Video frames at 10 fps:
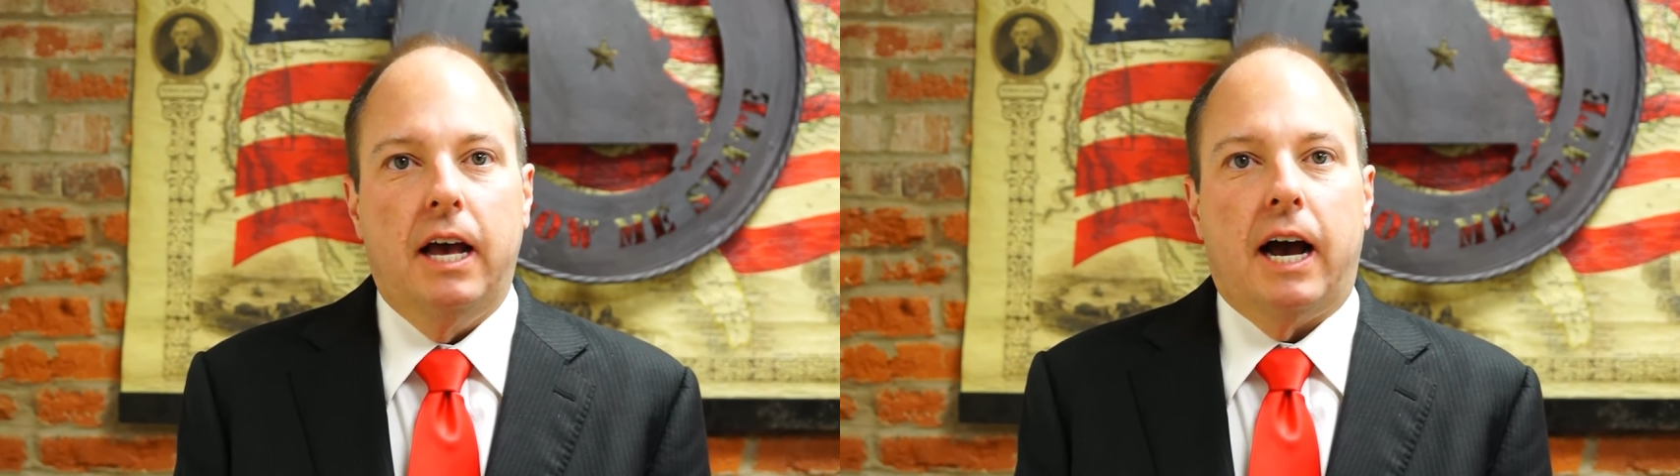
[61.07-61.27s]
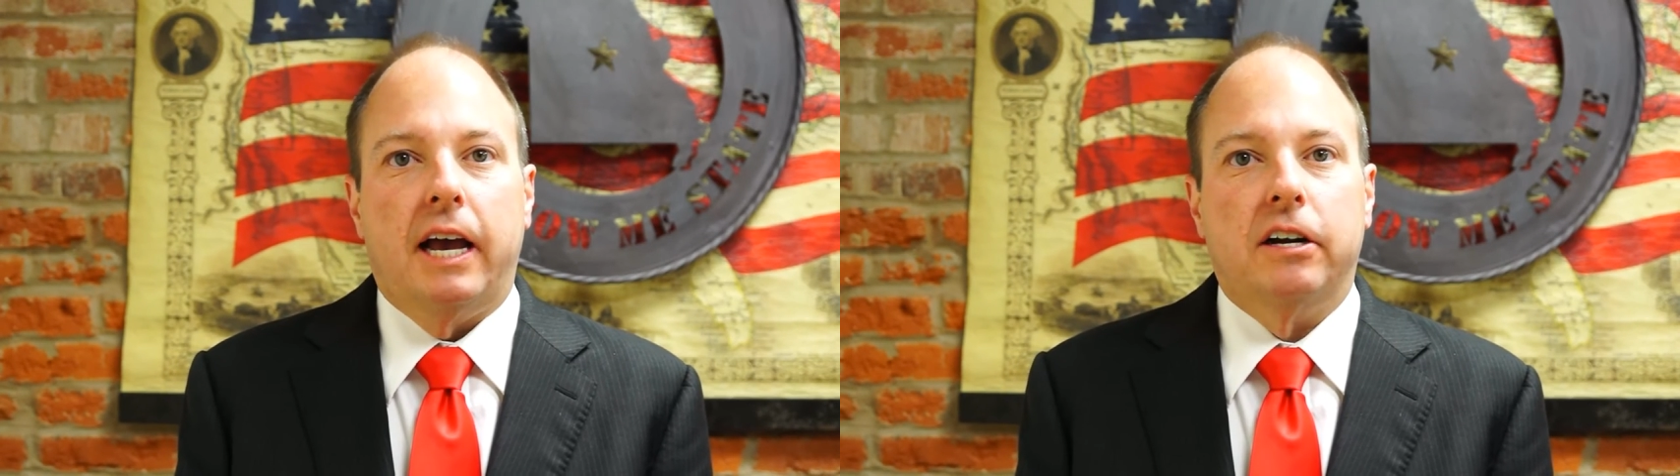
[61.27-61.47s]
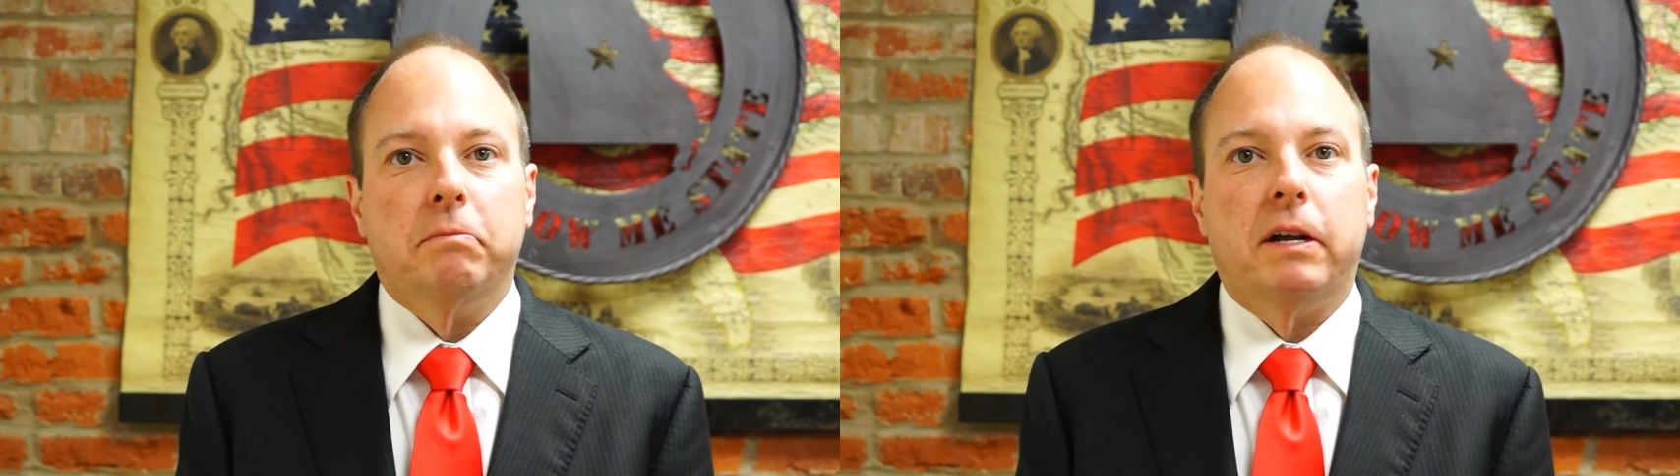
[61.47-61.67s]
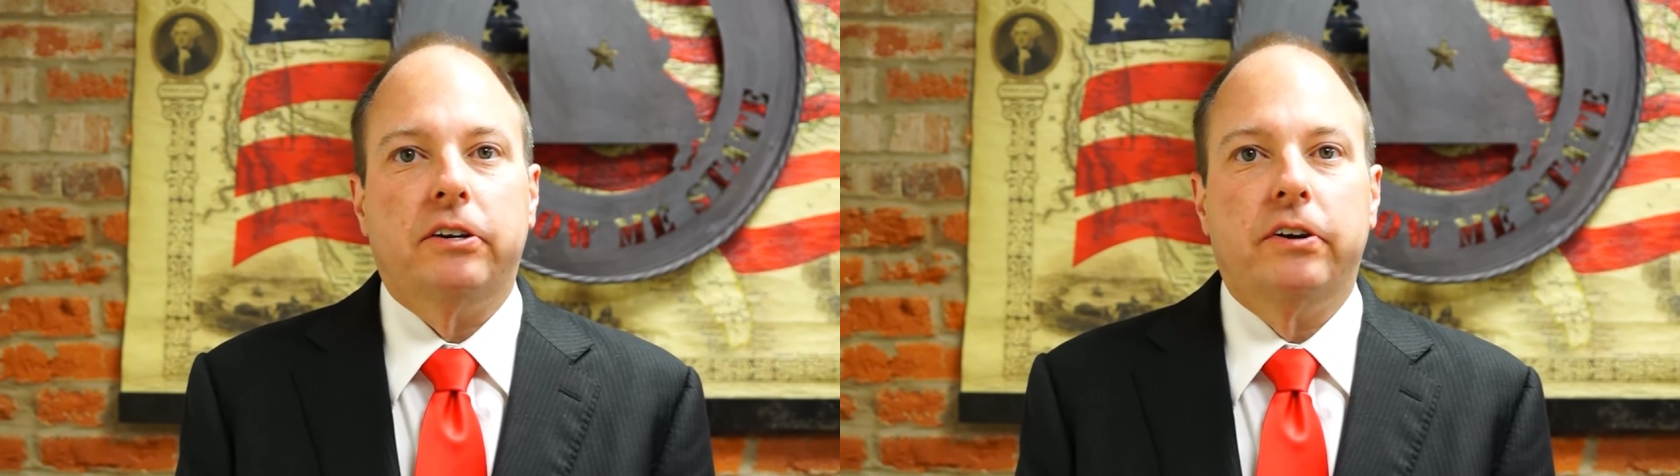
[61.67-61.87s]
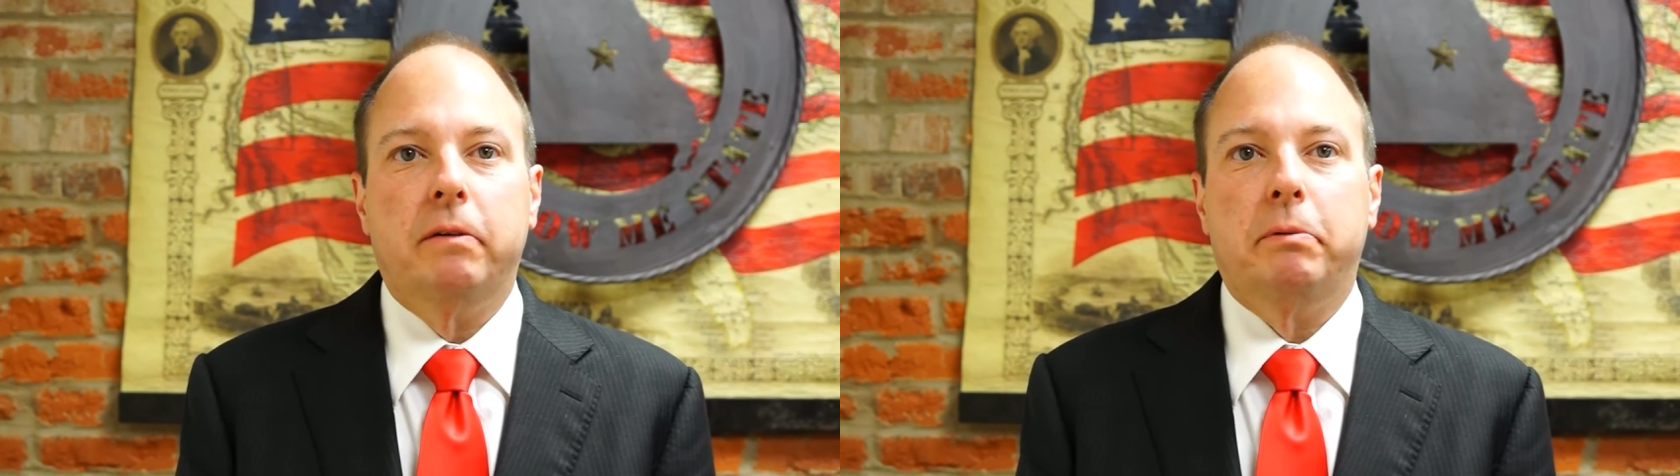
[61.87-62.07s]
I earned my
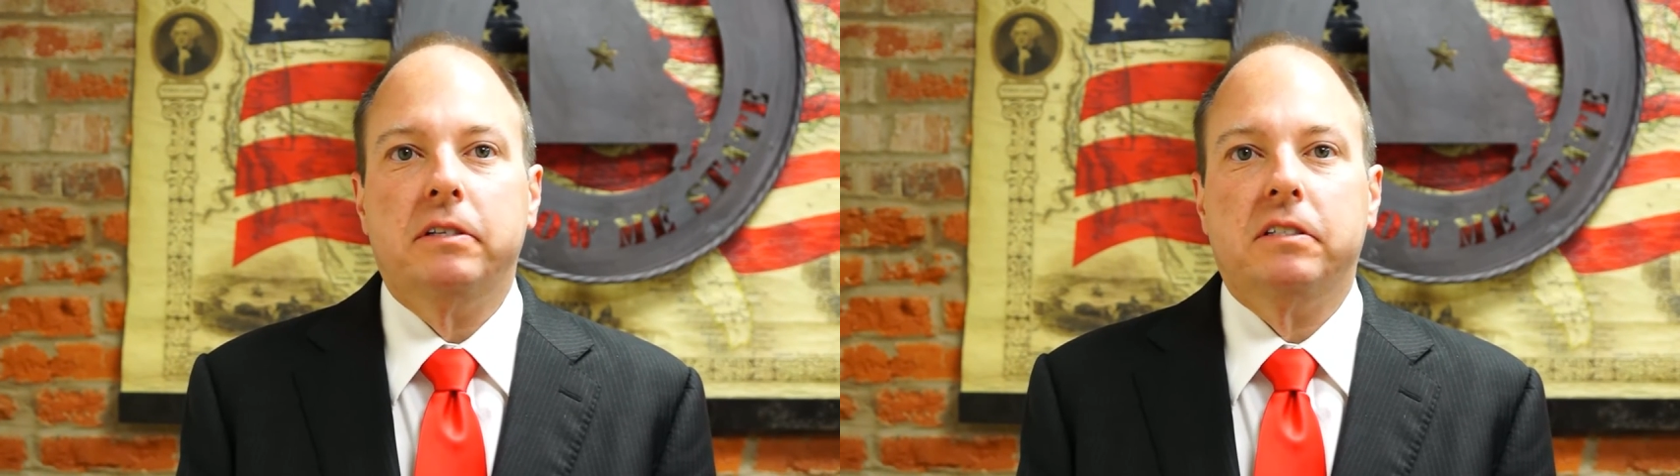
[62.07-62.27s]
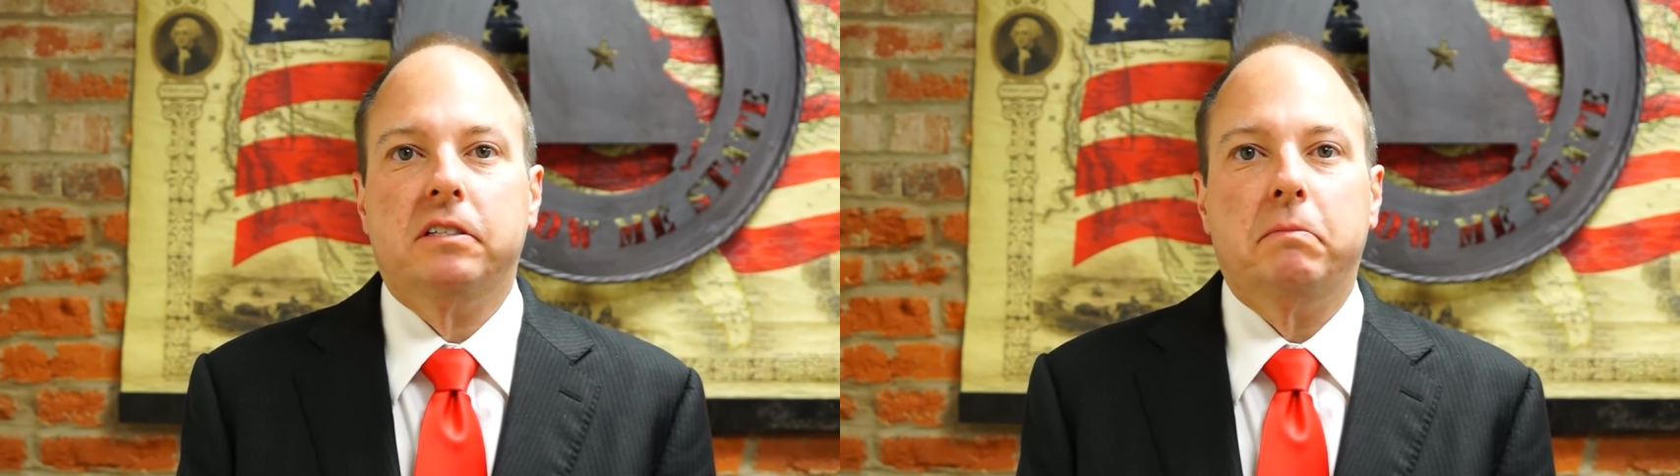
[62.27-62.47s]
degree in business